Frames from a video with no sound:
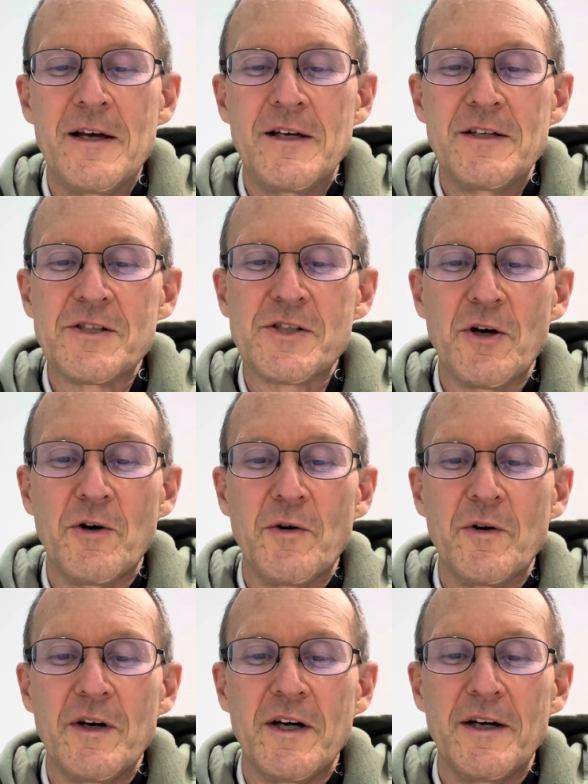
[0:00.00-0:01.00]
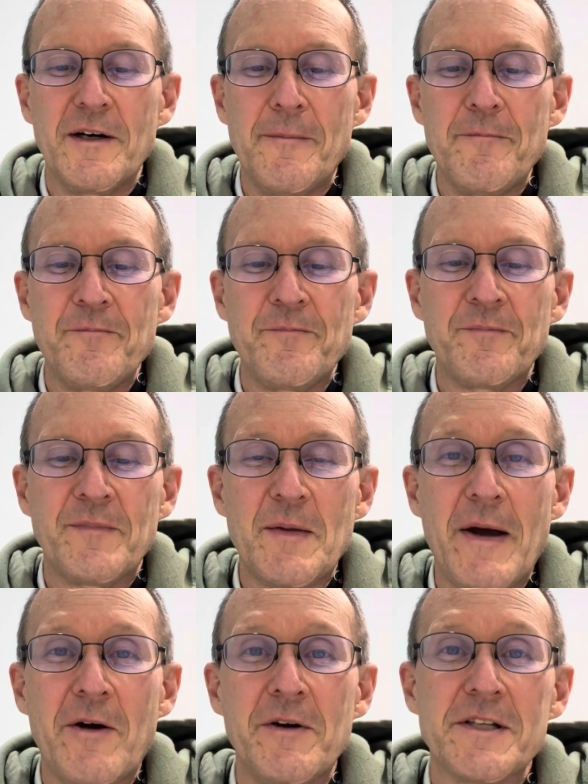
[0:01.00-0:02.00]
So the
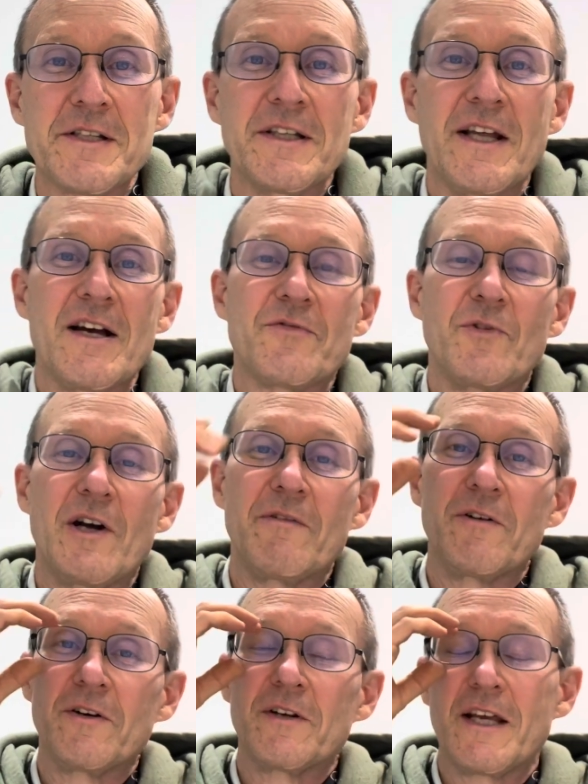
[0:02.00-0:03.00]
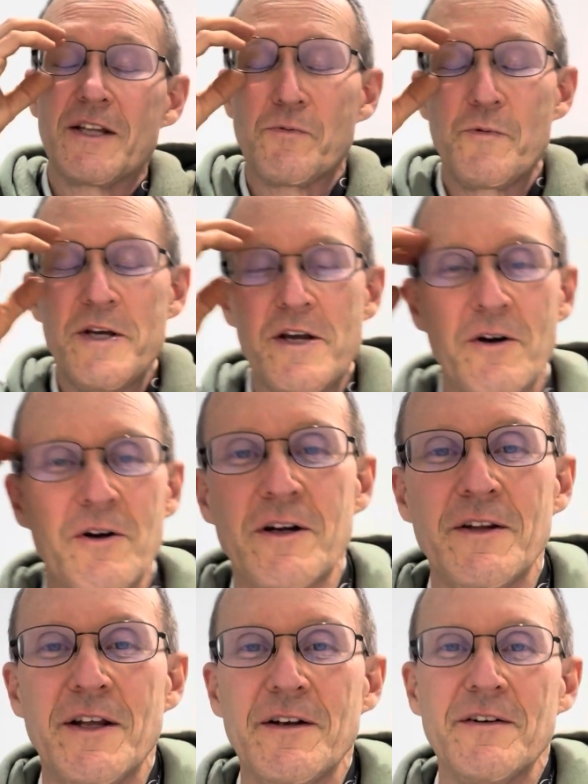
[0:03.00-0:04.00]
battery doesn't last forever. It gets weaker
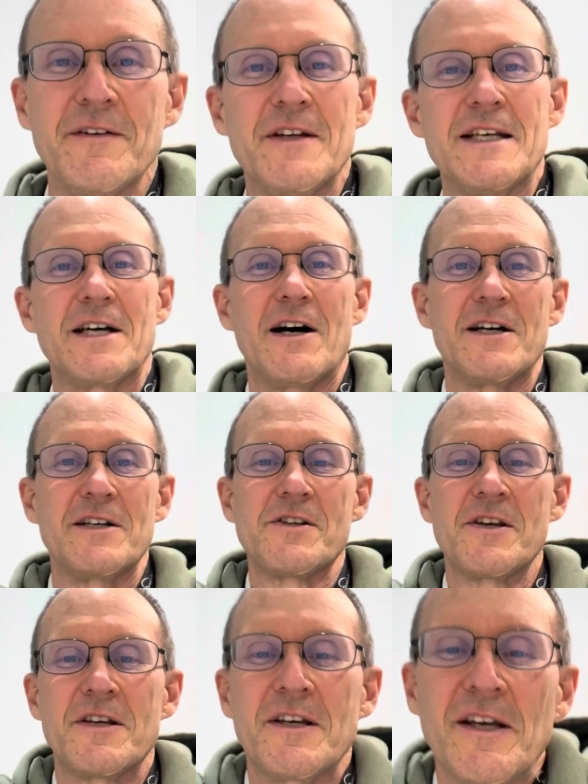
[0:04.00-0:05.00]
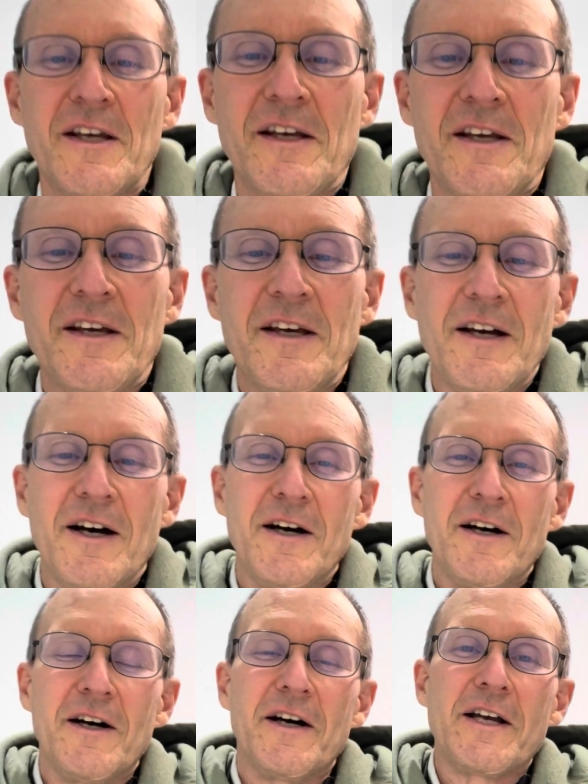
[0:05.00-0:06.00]
and then it dies.
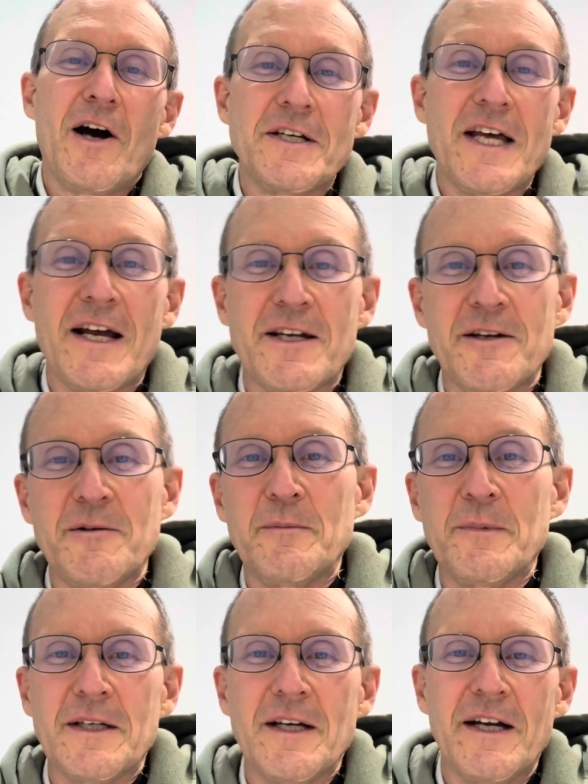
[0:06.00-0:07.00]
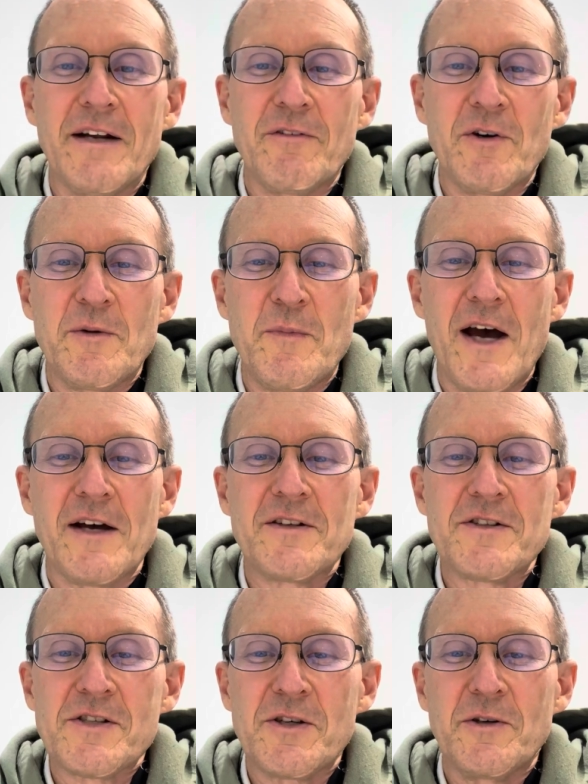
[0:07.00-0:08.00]
I contacted him, but I never heard back.
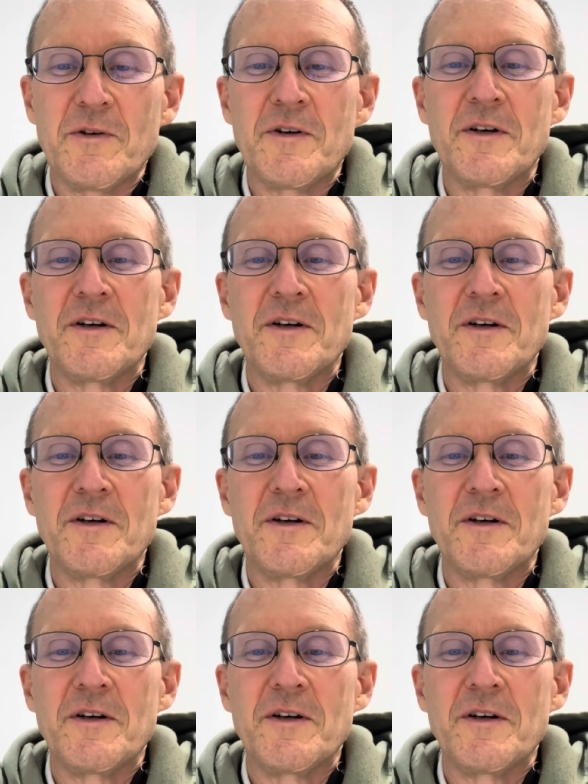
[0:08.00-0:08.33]
So